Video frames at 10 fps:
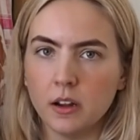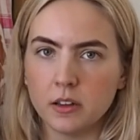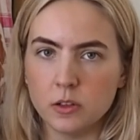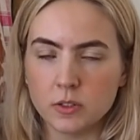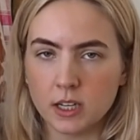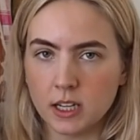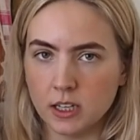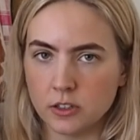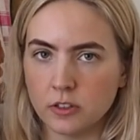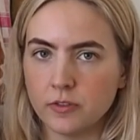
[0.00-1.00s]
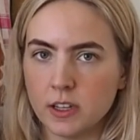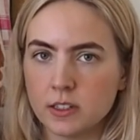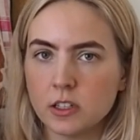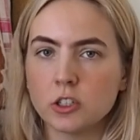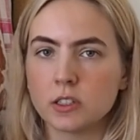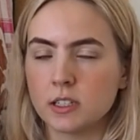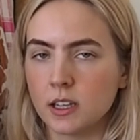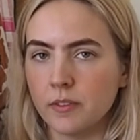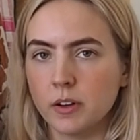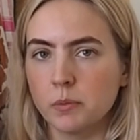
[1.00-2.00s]
use any interfacing just to
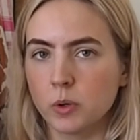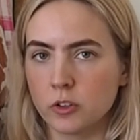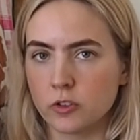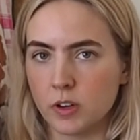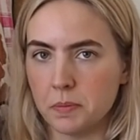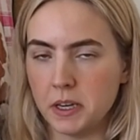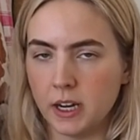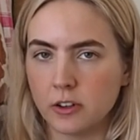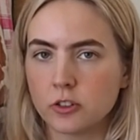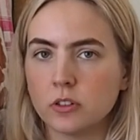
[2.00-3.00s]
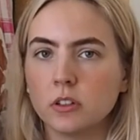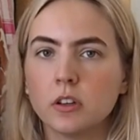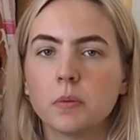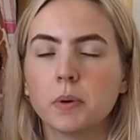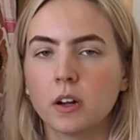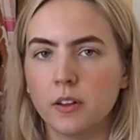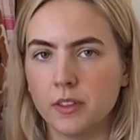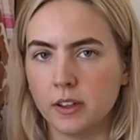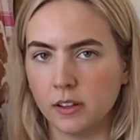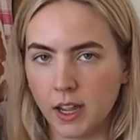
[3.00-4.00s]
give it a more drapey natural look, but on
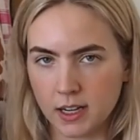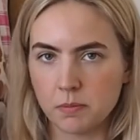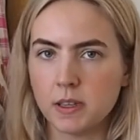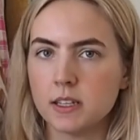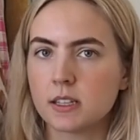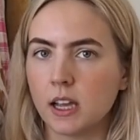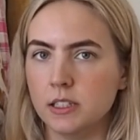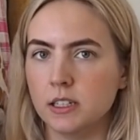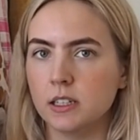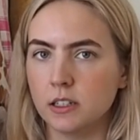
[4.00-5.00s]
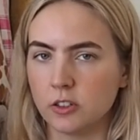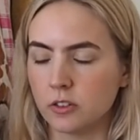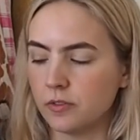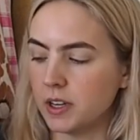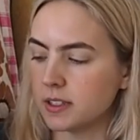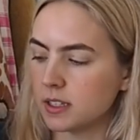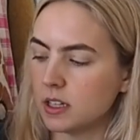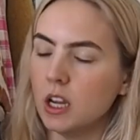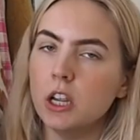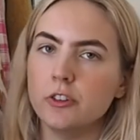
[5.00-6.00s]
the lining piece, I did interface
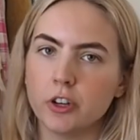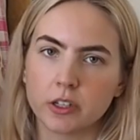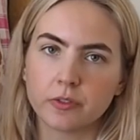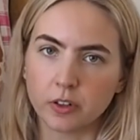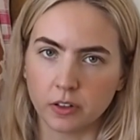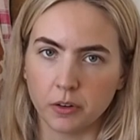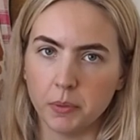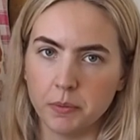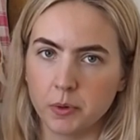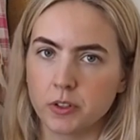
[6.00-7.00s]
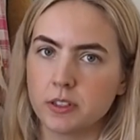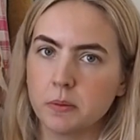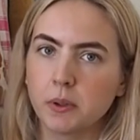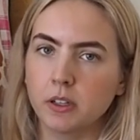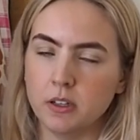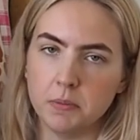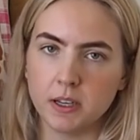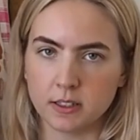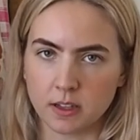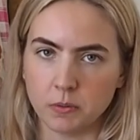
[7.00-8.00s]
it just for a little bit more stability
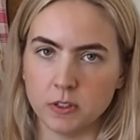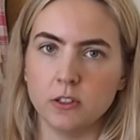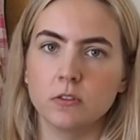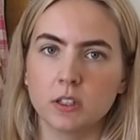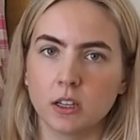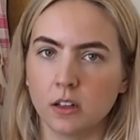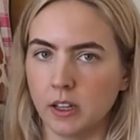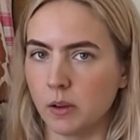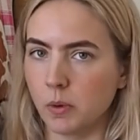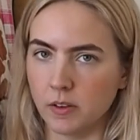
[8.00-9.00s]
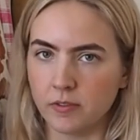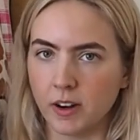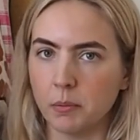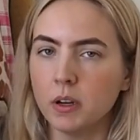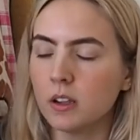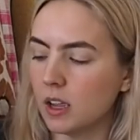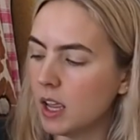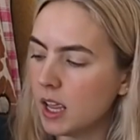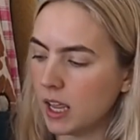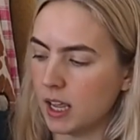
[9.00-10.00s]
because I was using a lightweight fabric,
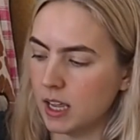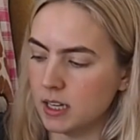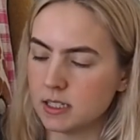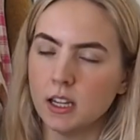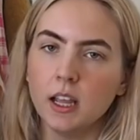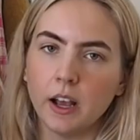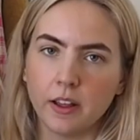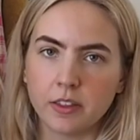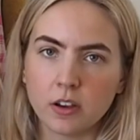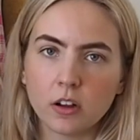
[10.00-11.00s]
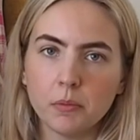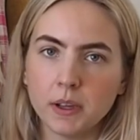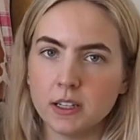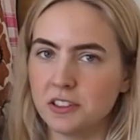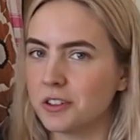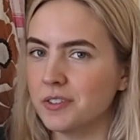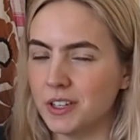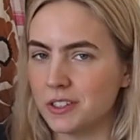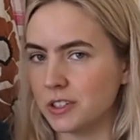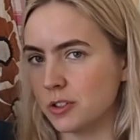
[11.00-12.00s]
and I think all my
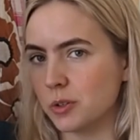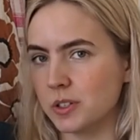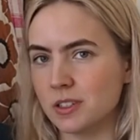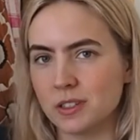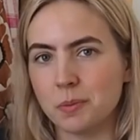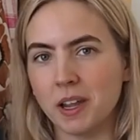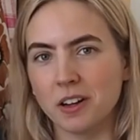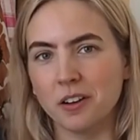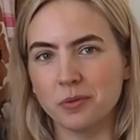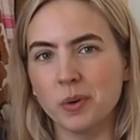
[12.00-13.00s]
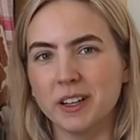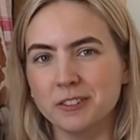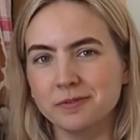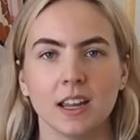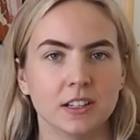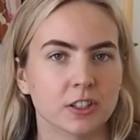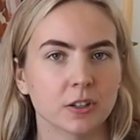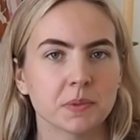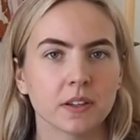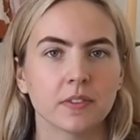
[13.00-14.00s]
interfacing choices paid off well. In
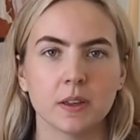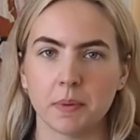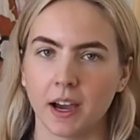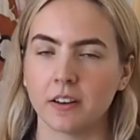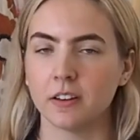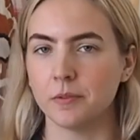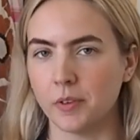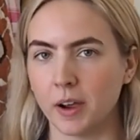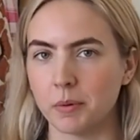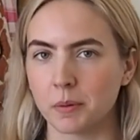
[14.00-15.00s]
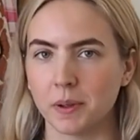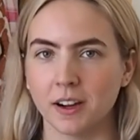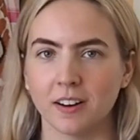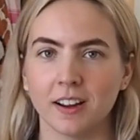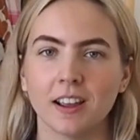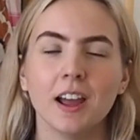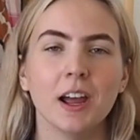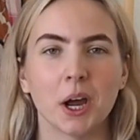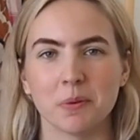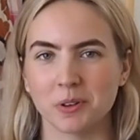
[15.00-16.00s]
terms of the pattern and fabric pairing,
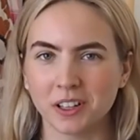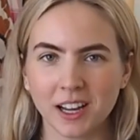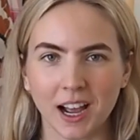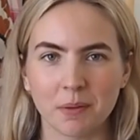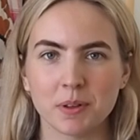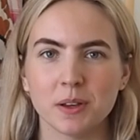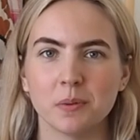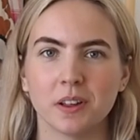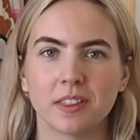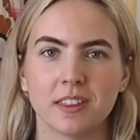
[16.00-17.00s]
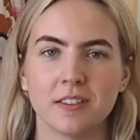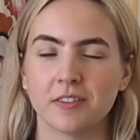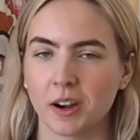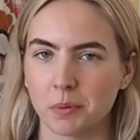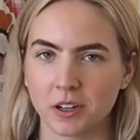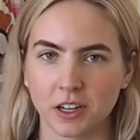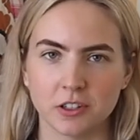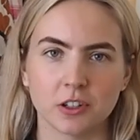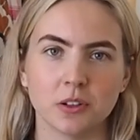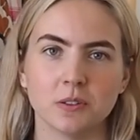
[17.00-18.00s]
I'm really happy with the fabric I
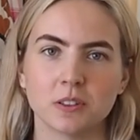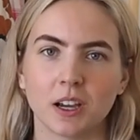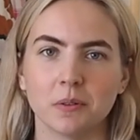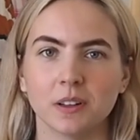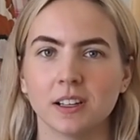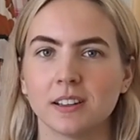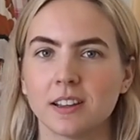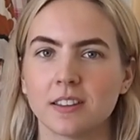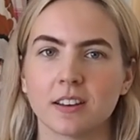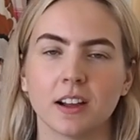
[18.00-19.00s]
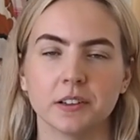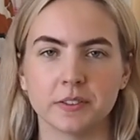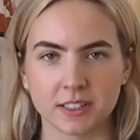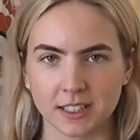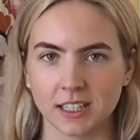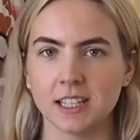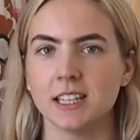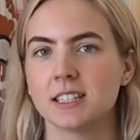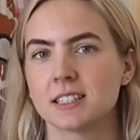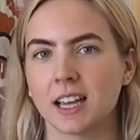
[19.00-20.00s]
chose. I really like the kind of
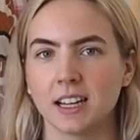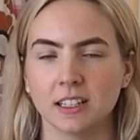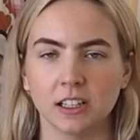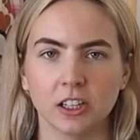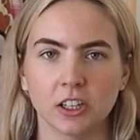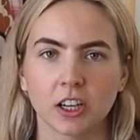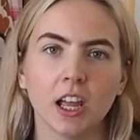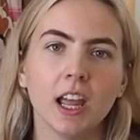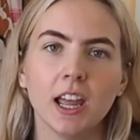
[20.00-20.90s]
slinky satin look.